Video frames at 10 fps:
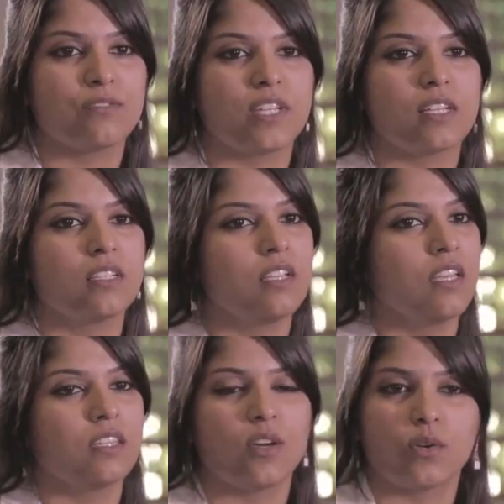field.
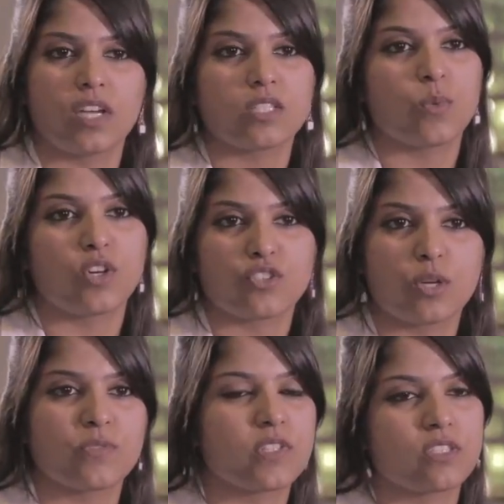They organize
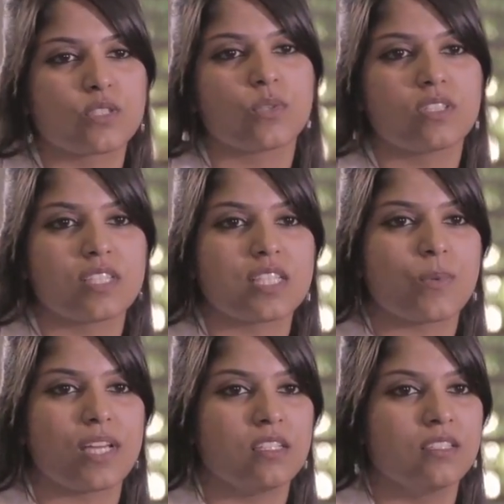workshops for the students as
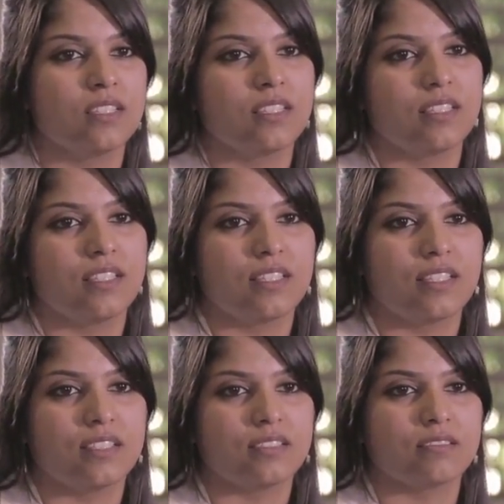well.
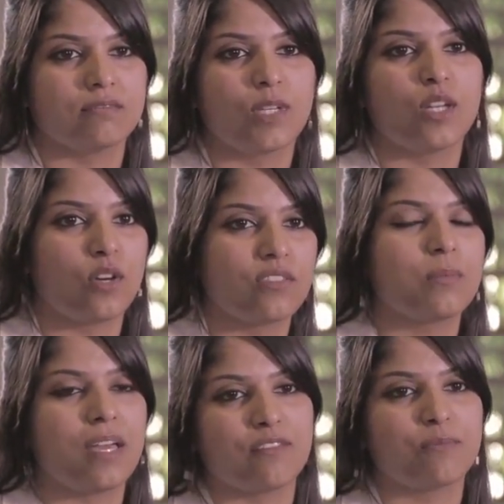And a lot of them have